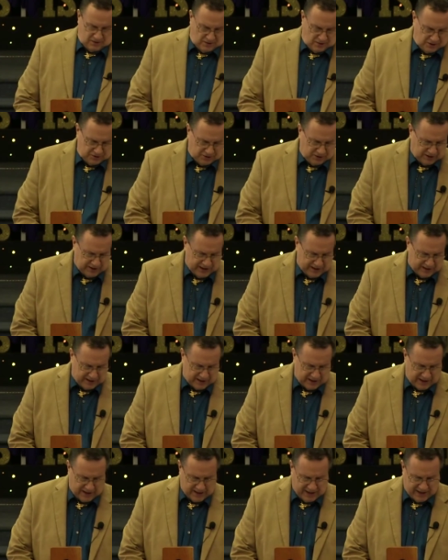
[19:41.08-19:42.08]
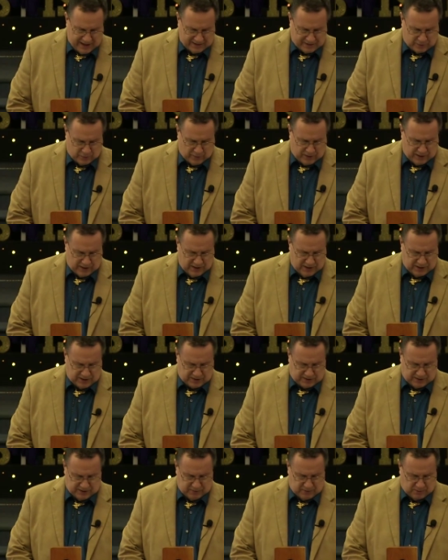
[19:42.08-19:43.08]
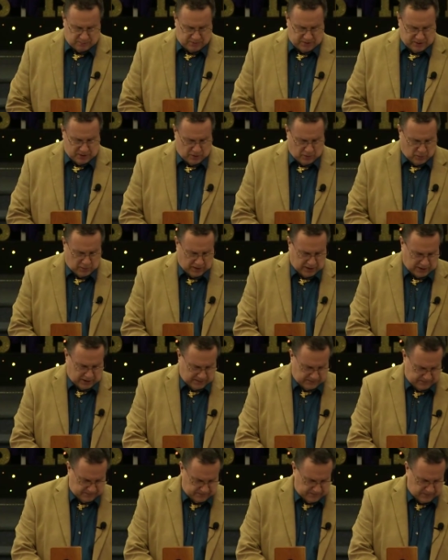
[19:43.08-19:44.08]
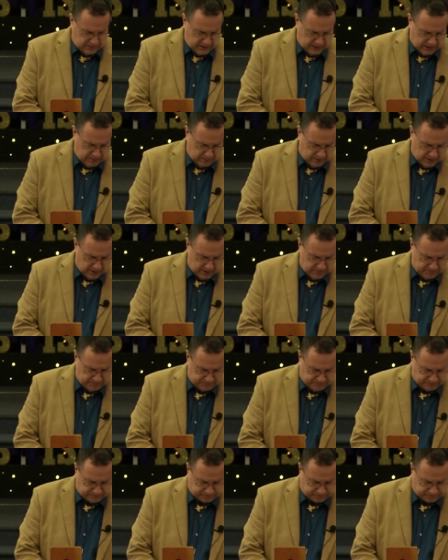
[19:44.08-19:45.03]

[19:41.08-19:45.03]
Aren't you glad that God has a way and there seems to be no way? Amen.